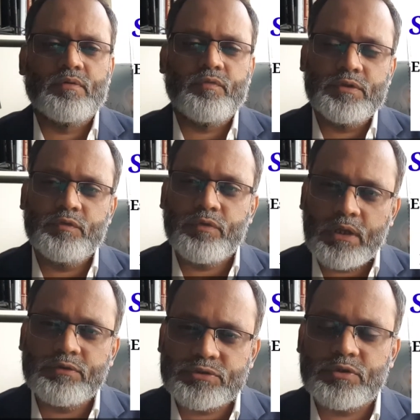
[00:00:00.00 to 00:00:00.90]
for the
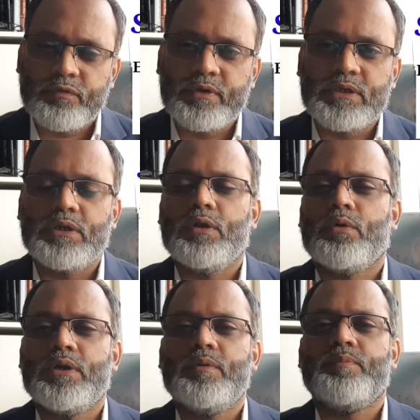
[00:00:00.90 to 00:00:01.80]
evaluation of internal
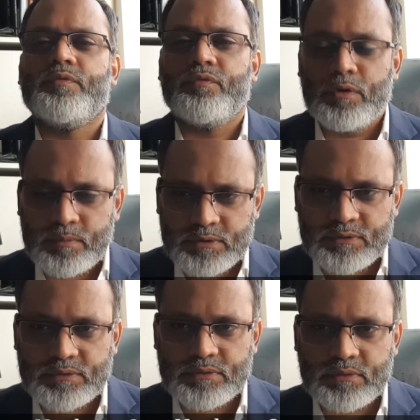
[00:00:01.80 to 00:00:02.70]
audit
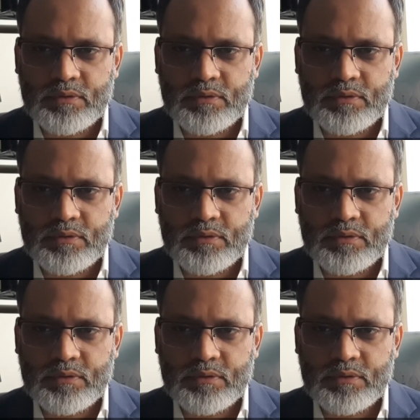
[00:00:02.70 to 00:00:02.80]
performance,